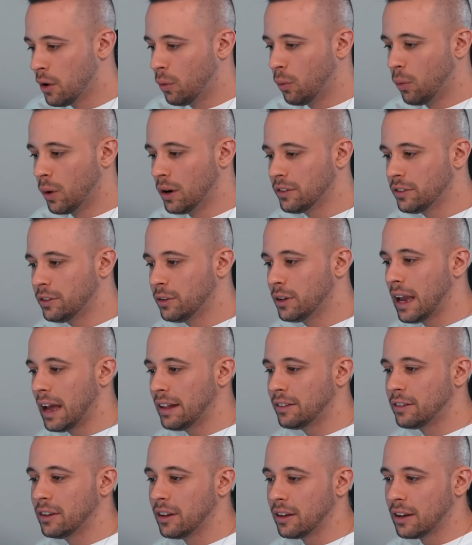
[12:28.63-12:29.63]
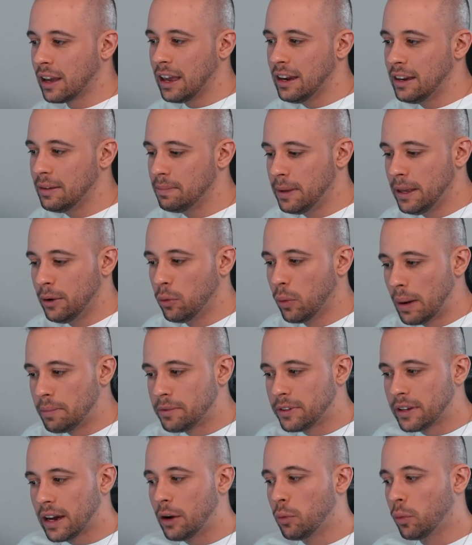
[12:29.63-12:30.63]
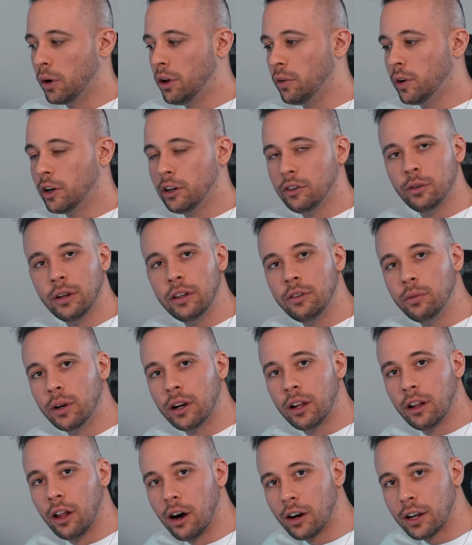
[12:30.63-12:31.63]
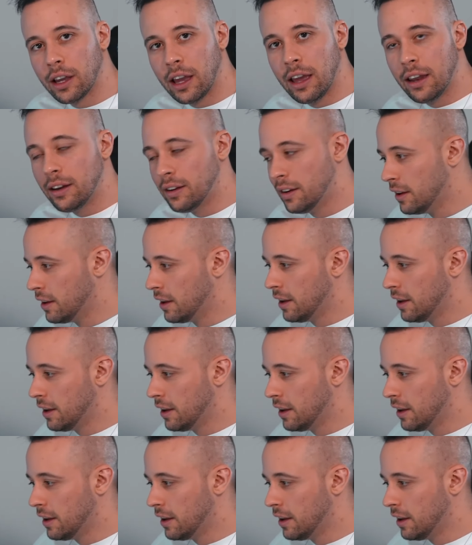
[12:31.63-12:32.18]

Once you get to the KDP website, what you want to do is you want to log in,